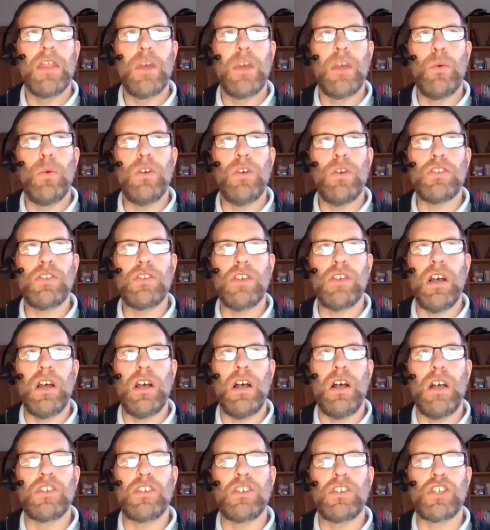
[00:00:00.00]
There was
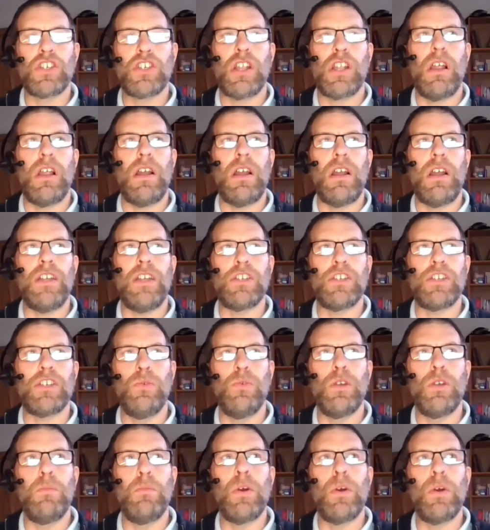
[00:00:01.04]
a slightly
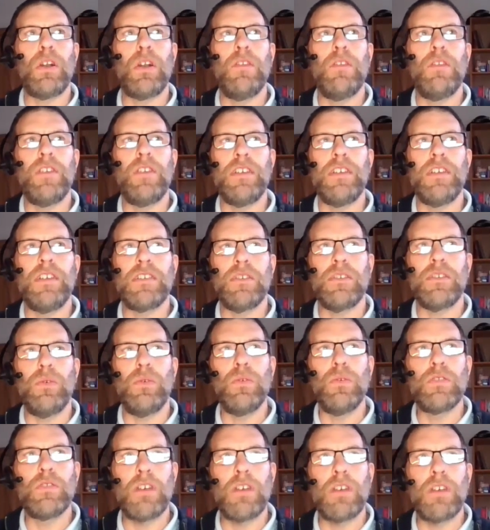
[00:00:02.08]
smaller model of this
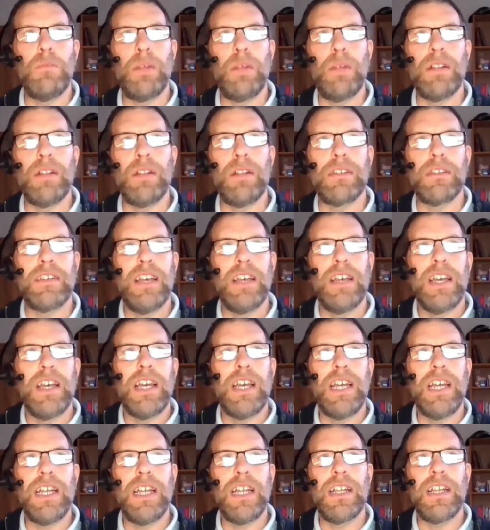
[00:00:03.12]
also built
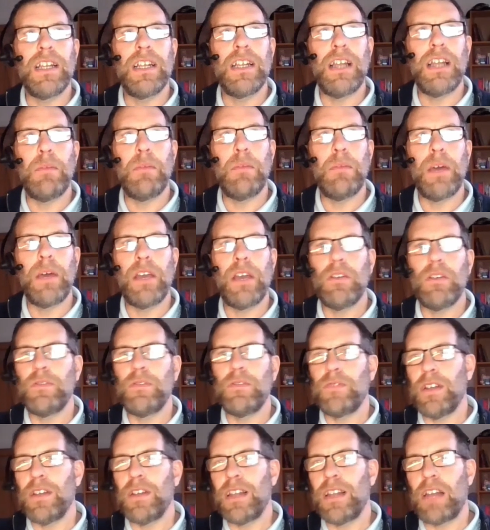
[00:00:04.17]
in La Baie
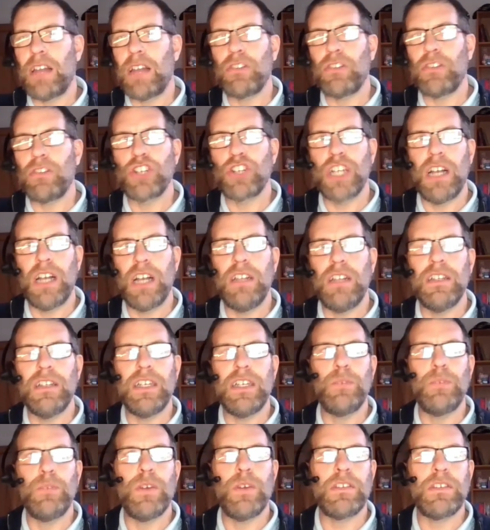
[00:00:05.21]
of La Rochelle
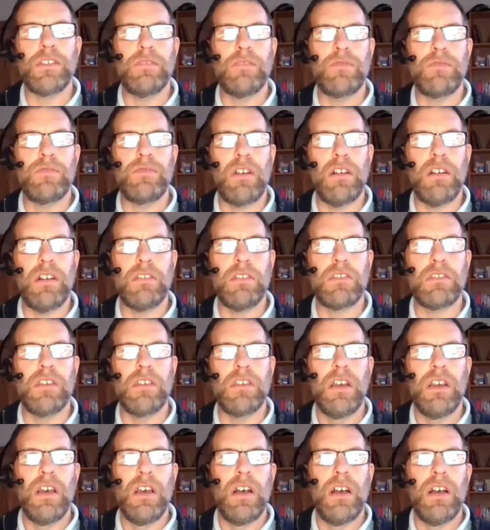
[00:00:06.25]
in Western France,
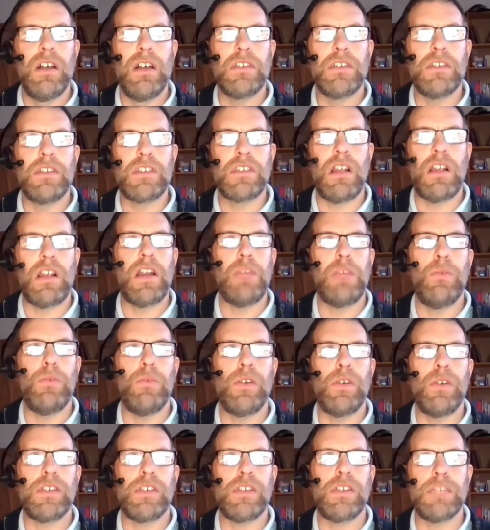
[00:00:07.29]
slightly
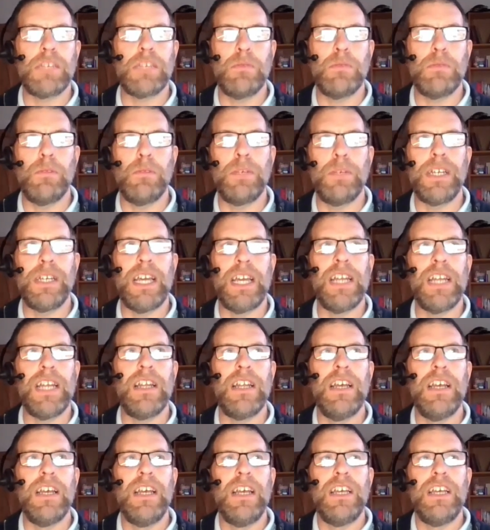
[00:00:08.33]
more accessible. But
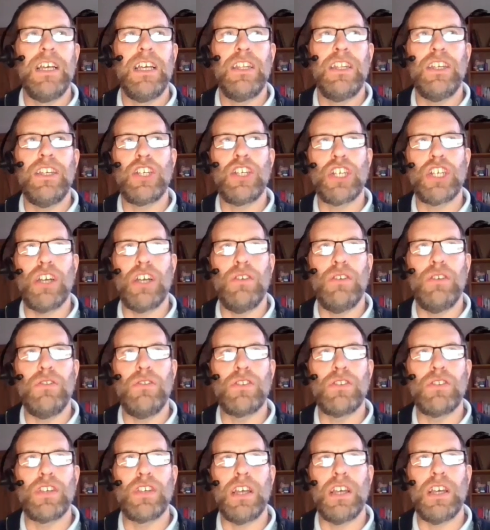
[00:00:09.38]
again, this
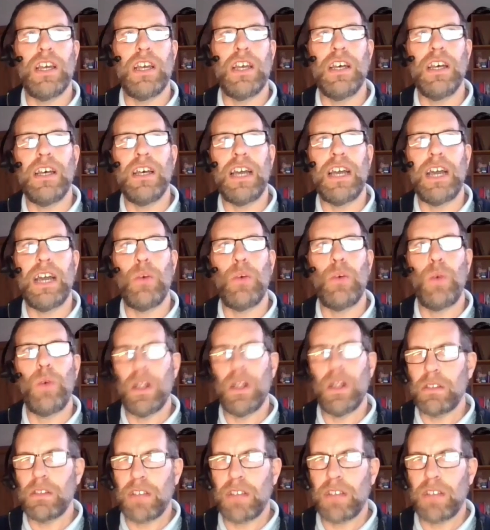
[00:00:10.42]
shows how
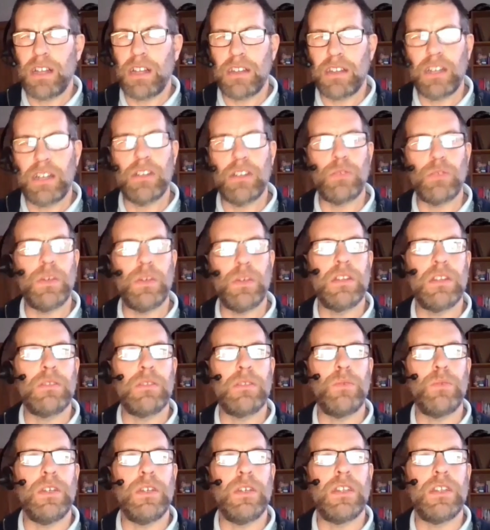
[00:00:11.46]
well zinc deals
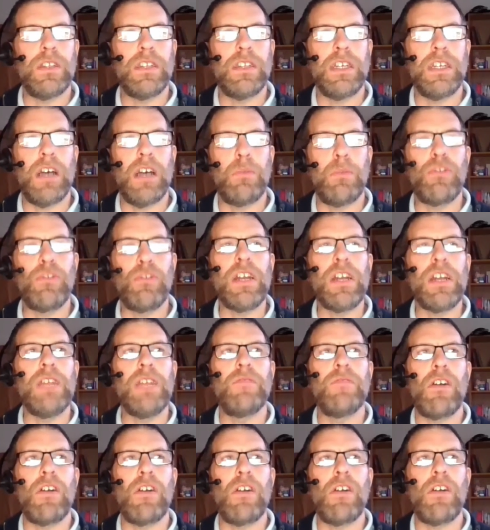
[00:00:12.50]
with a marine
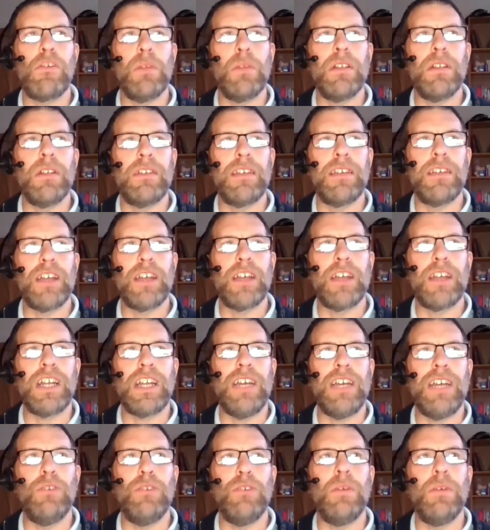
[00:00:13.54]
environment. It's
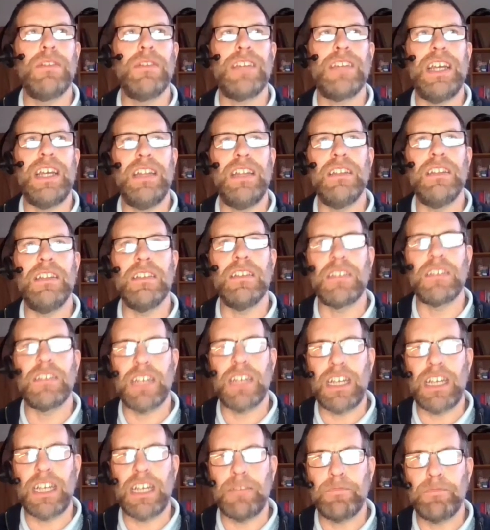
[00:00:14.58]
actually almost in the
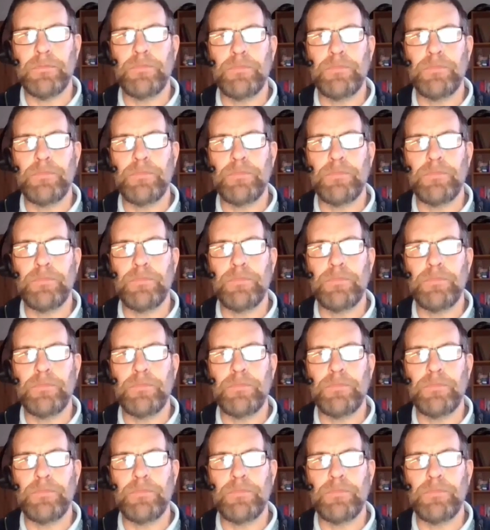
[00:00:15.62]
sea.